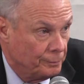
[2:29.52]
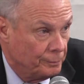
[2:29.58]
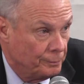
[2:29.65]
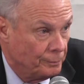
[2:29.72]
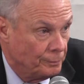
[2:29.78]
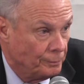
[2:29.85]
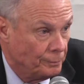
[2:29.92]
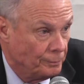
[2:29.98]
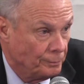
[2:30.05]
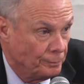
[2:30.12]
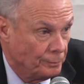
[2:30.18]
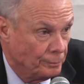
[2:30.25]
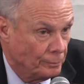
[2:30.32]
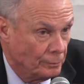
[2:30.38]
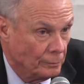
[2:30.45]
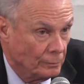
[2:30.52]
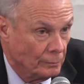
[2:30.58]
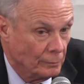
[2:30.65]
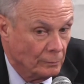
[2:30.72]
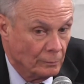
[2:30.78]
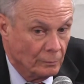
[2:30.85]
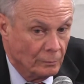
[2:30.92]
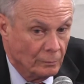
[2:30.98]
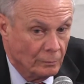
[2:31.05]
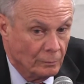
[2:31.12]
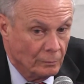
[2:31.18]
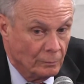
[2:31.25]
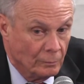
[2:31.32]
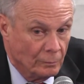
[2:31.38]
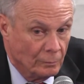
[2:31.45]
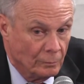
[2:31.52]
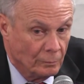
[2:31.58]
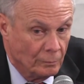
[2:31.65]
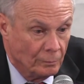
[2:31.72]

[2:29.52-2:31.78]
[no speech]